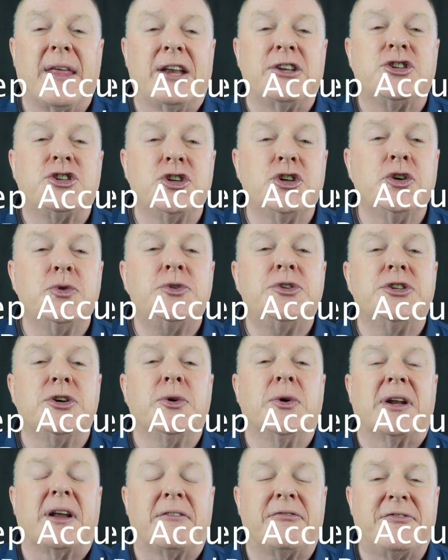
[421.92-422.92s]
that you
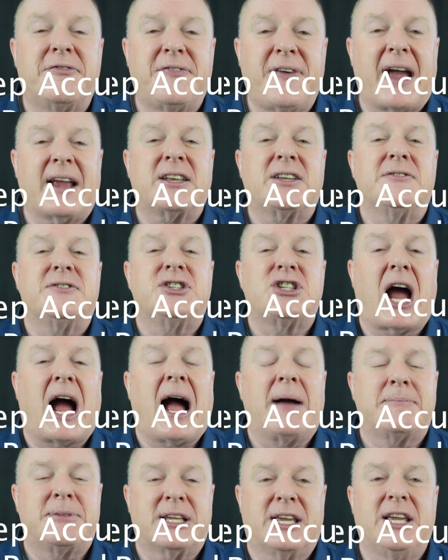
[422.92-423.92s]
do an effective
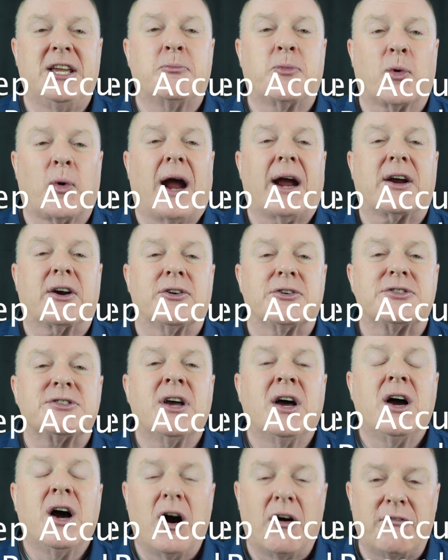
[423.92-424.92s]
job to keep records
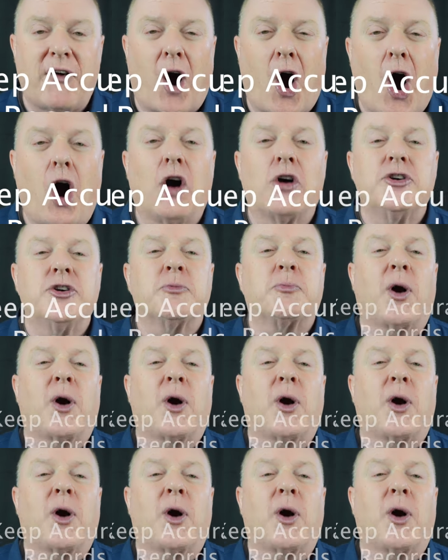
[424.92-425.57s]
of all your